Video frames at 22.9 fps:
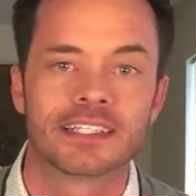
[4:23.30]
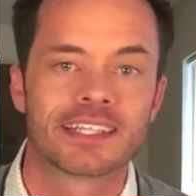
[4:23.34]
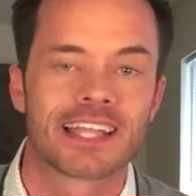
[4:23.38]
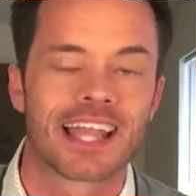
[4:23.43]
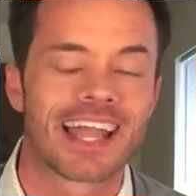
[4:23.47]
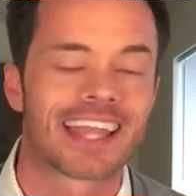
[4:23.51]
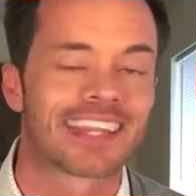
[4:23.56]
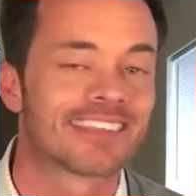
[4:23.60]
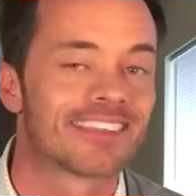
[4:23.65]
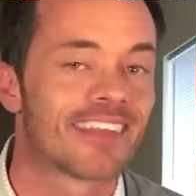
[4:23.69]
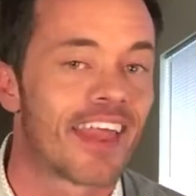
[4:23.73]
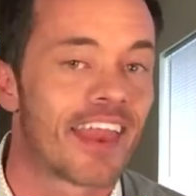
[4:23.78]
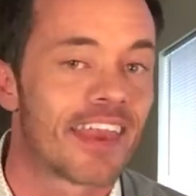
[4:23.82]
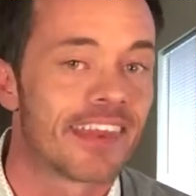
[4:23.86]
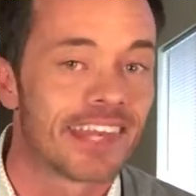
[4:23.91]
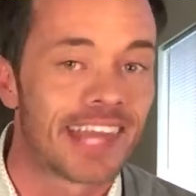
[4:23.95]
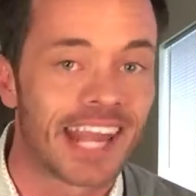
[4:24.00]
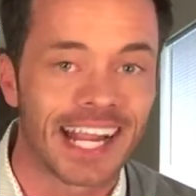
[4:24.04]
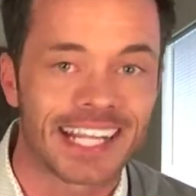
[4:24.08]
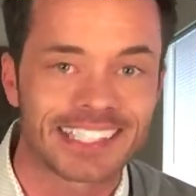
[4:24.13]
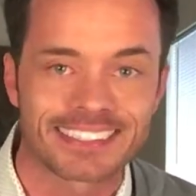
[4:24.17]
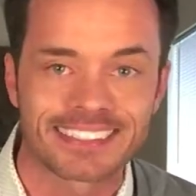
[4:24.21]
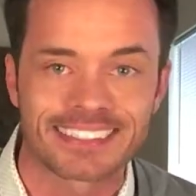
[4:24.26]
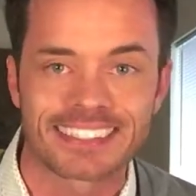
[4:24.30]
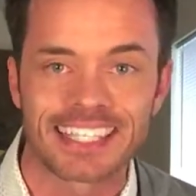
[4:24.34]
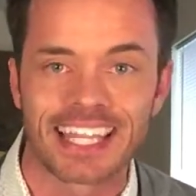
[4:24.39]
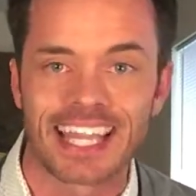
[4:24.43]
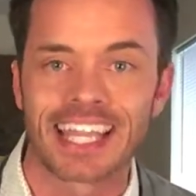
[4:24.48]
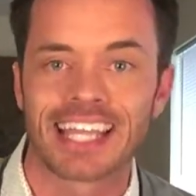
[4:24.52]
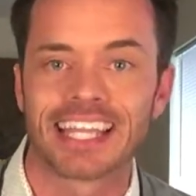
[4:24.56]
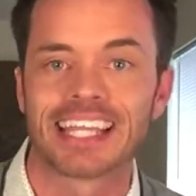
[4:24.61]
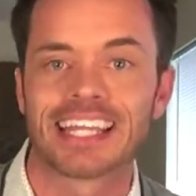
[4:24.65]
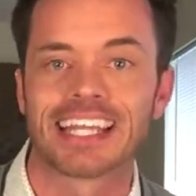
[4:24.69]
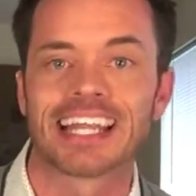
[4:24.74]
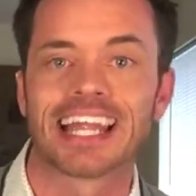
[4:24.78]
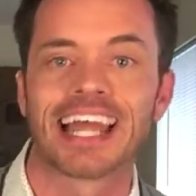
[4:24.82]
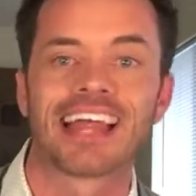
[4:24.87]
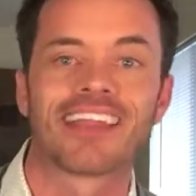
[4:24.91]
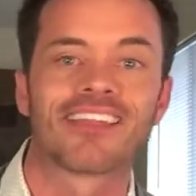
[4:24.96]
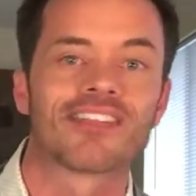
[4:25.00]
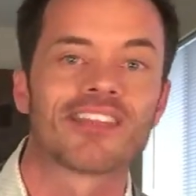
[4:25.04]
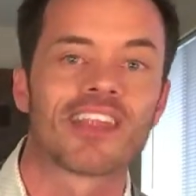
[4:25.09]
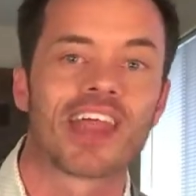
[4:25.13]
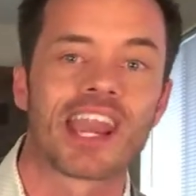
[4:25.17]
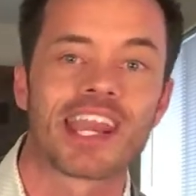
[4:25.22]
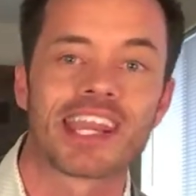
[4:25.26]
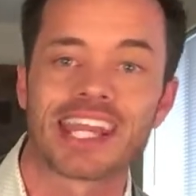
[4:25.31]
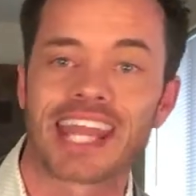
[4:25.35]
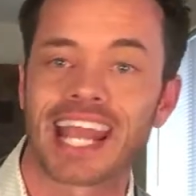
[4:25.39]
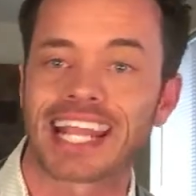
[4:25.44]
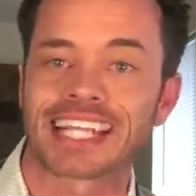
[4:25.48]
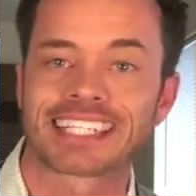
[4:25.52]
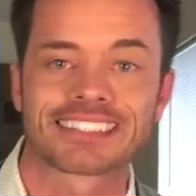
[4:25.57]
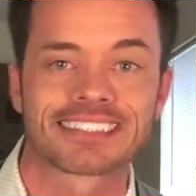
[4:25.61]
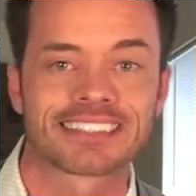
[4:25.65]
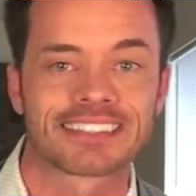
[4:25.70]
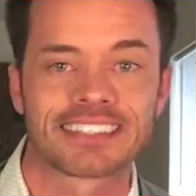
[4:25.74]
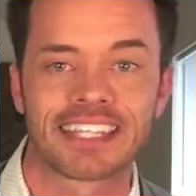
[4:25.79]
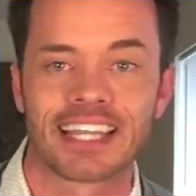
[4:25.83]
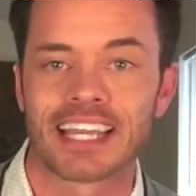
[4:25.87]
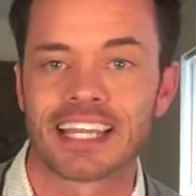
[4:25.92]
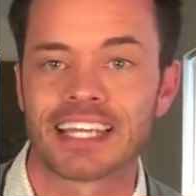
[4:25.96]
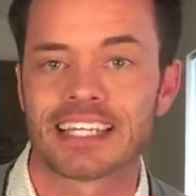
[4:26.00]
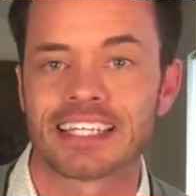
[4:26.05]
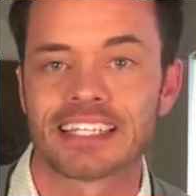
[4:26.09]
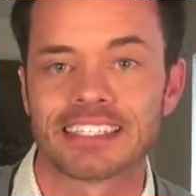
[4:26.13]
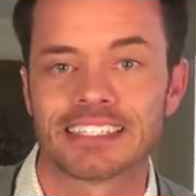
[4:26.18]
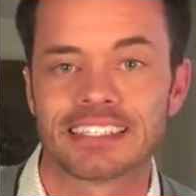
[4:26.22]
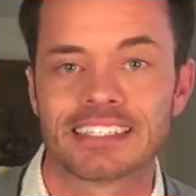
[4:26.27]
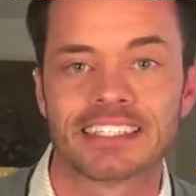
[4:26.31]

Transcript: and the next day and the next day.